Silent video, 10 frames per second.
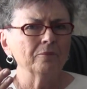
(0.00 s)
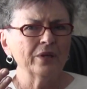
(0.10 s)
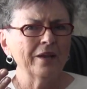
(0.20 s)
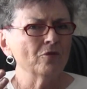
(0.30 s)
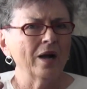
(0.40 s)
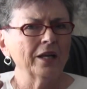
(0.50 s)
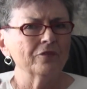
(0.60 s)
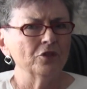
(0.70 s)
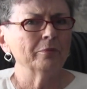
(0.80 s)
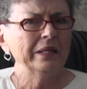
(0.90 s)
we have quite a
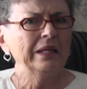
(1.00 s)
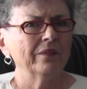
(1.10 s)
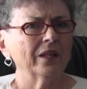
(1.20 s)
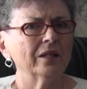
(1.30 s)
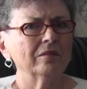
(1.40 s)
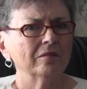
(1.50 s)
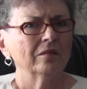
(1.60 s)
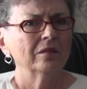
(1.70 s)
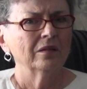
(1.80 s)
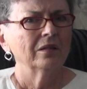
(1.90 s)
few men that
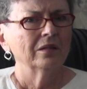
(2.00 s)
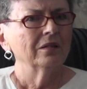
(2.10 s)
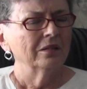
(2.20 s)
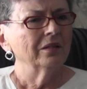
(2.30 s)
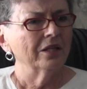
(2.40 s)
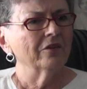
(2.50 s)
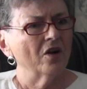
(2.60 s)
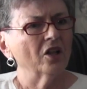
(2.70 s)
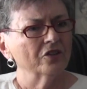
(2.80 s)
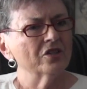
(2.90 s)
are
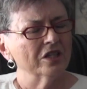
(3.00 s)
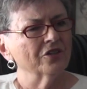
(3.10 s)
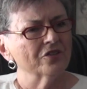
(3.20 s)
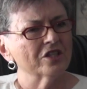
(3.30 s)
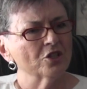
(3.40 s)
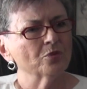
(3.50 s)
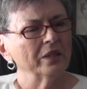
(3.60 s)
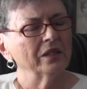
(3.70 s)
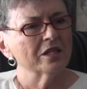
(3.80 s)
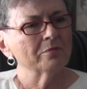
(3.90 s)
volunteers as
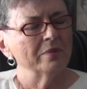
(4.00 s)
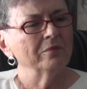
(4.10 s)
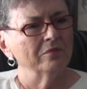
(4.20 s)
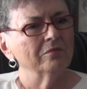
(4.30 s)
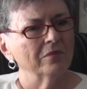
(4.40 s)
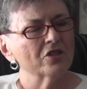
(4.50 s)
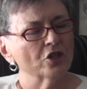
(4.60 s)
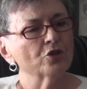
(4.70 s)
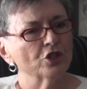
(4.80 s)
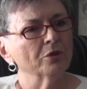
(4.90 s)
well as
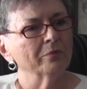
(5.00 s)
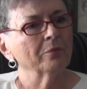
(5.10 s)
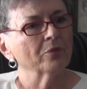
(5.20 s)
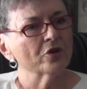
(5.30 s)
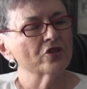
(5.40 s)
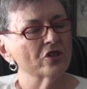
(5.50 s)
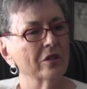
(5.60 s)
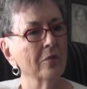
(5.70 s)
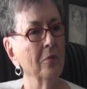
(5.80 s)
associate members.